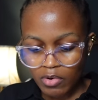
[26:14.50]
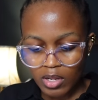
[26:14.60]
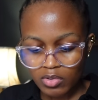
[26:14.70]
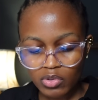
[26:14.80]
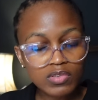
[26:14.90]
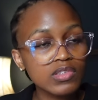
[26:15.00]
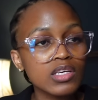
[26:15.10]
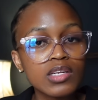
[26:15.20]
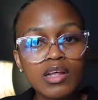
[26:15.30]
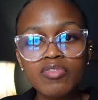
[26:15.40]
really
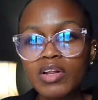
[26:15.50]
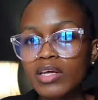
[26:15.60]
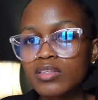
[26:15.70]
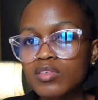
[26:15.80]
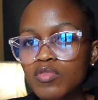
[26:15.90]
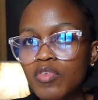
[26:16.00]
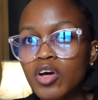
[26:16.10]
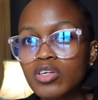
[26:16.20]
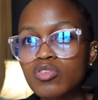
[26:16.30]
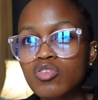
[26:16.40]
exhausted and I feel like this
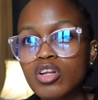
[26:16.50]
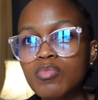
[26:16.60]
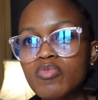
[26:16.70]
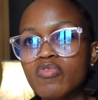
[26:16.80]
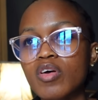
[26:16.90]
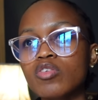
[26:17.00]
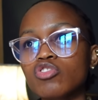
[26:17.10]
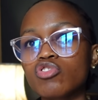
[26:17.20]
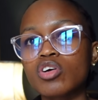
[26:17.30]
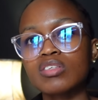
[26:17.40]
vlog is gonna be very
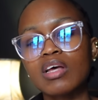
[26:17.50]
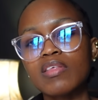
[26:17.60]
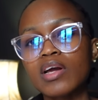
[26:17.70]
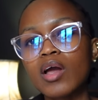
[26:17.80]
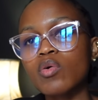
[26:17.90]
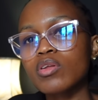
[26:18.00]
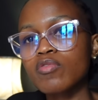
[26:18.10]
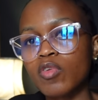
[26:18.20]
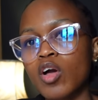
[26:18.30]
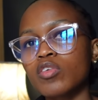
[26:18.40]
short I think I only
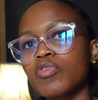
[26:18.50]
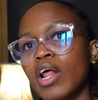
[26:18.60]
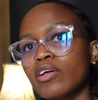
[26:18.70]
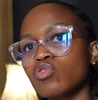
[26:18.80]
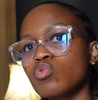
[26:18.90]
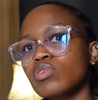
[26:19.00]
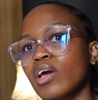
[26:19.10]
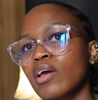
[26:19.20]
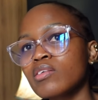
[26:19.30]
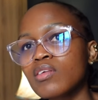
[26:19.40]
vlogged for like two
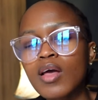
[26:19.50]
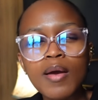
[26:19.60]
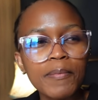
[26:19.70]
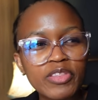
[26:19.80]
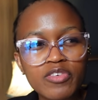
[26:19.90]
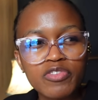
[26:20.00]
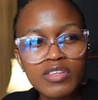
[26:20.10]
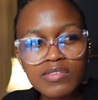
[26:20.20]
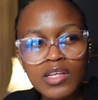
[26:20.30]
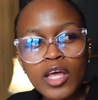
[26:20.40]
days but the
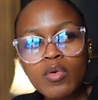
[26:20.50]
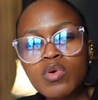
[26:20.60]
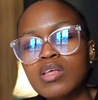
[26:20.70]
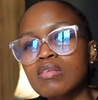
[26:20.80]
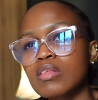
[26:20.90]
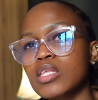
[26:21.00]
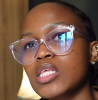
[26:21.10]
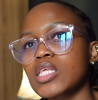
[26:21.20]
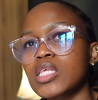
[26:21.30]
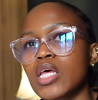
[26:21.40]
first day
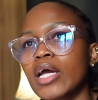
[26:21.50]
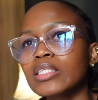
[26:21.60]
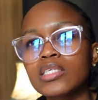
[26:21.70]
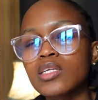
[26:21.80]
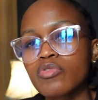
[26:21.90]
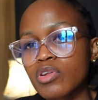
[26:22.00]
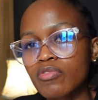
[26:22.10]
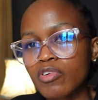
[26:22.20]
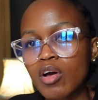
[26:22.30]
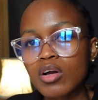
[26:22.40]
was I didn't really
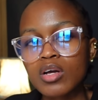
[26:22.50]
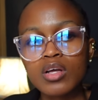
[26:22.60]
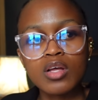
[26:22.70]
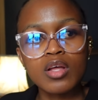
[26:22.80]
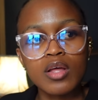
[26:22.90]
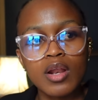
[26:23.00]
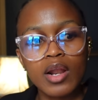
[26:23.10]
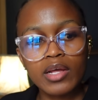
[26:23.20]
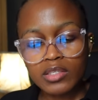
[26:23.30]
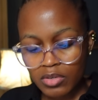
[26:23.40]
vlog
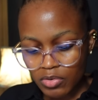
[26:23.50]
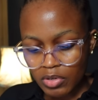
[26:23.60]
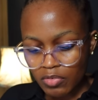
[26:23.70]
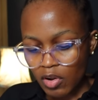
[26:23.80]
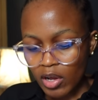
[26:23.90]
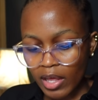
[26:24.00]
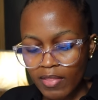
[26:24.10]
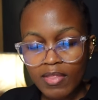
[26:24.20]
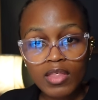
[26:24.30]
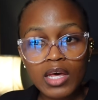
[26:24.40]
I didn't really vlog
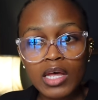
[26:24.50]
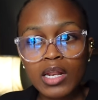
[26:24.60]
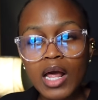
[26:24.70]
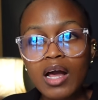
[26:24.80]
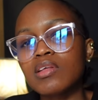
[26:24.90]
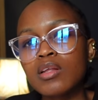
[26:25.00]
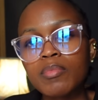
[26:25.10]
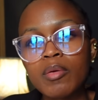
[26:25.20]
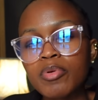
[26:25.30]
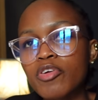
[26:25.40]
and then I started
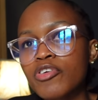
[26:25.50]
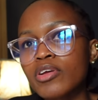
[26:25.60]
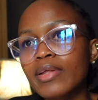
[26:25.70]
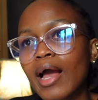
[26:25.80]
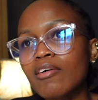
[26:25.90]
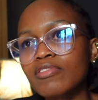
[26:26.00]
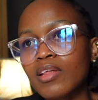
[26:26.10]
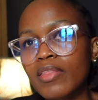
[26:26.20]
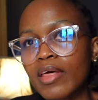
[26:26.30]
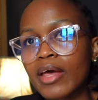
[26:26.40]
my period
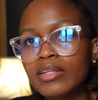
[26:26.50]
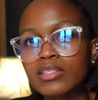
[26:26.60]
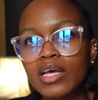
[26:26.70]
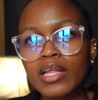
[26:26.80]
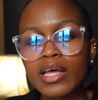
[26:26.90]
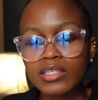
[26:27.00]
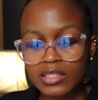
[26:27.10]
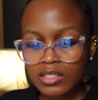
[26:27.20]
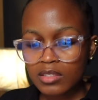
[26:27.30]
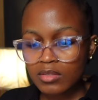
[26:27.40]
after that and I
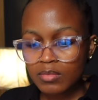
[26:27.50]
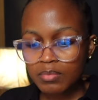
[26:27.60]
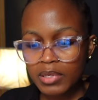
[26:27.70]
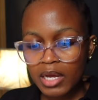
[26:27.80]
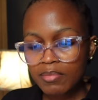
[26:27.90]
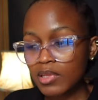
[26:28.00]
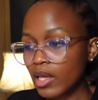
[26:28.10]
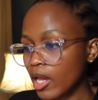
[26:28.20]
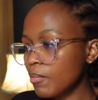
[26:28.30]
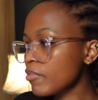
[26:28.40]
didn't pick up the
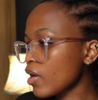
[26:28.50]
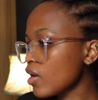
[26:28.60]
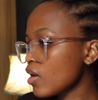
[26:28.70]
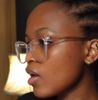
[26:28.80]
camera